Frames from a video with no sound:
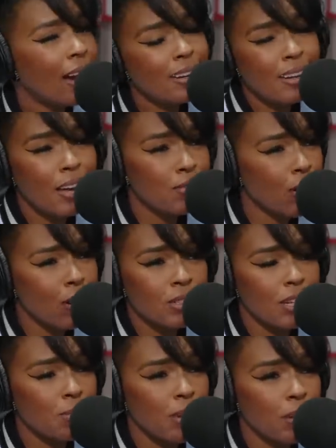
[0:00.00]
I didn't have a hard
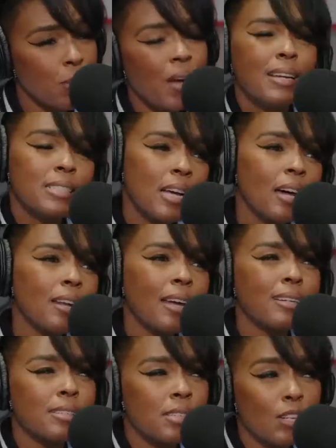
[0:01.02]
time getting them off. It's kind of
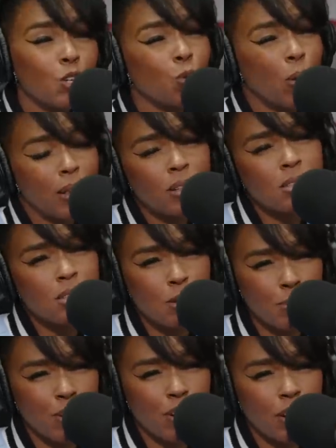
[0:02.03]
like a Cinderella
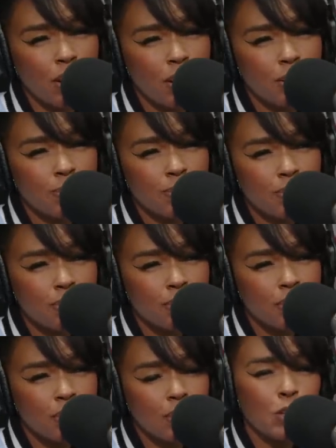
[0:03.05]
slipper. Right.
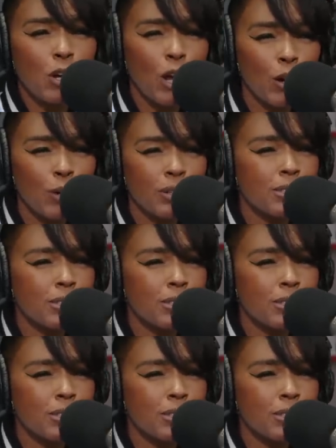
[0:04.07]
Hello. Mm. You know, it.